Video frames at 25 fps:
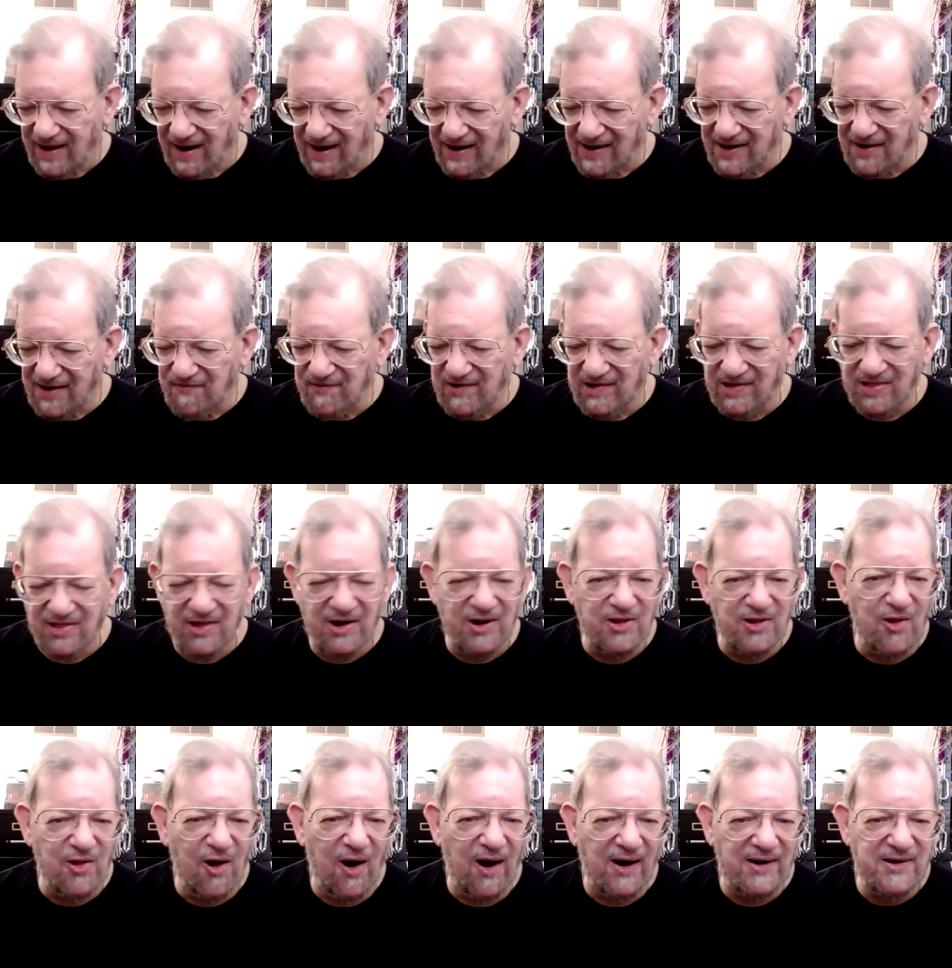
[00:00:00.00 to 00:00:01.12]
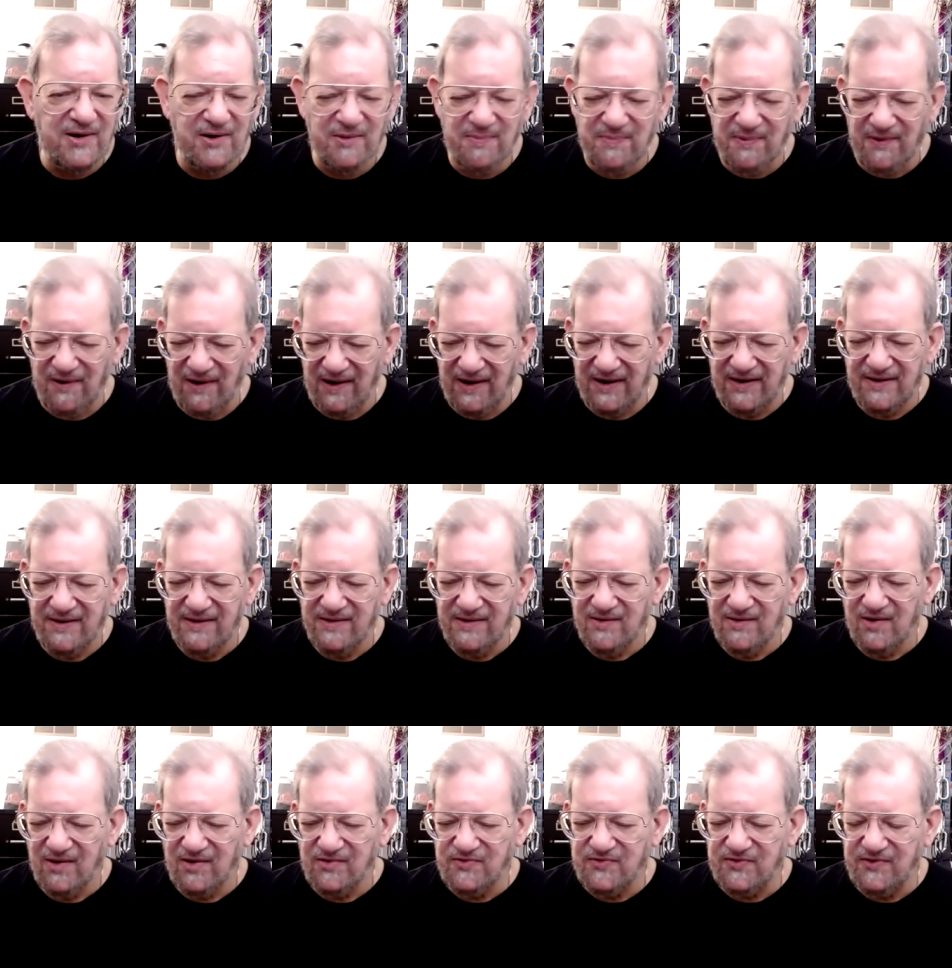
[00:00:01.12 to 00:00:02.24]
I'll give you a little longer break.
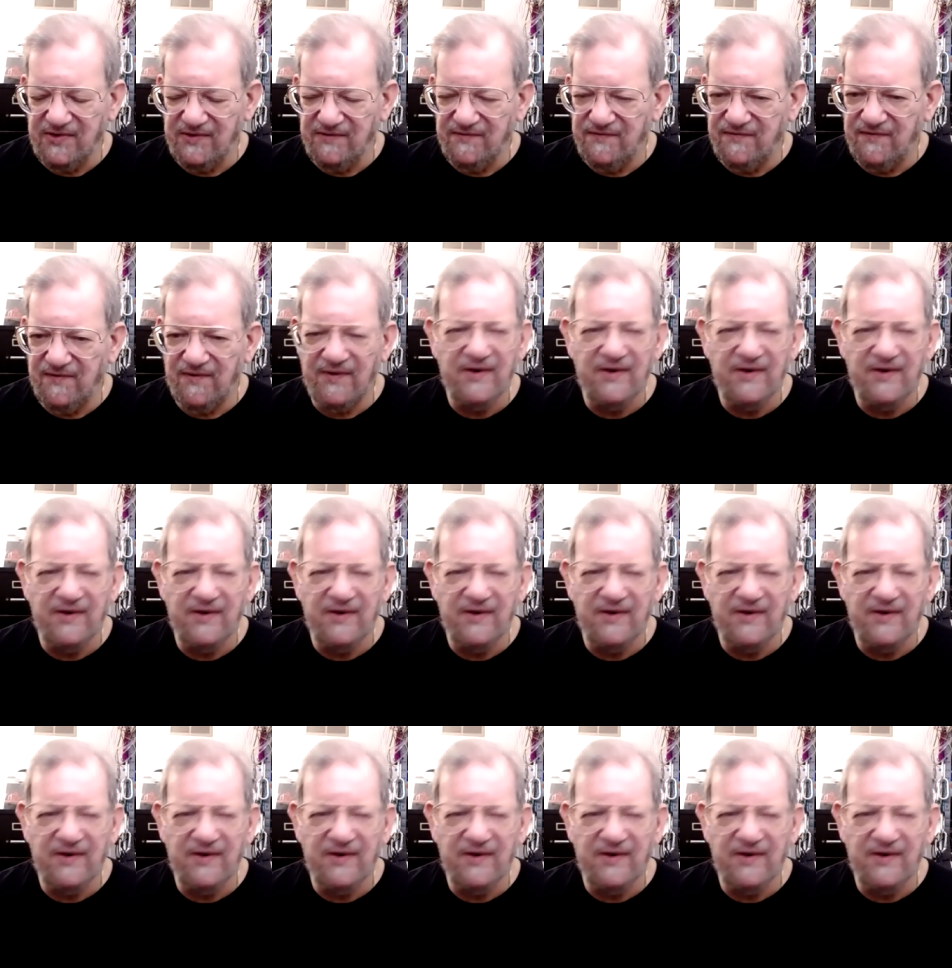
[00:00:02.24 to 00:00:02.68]
Let's see.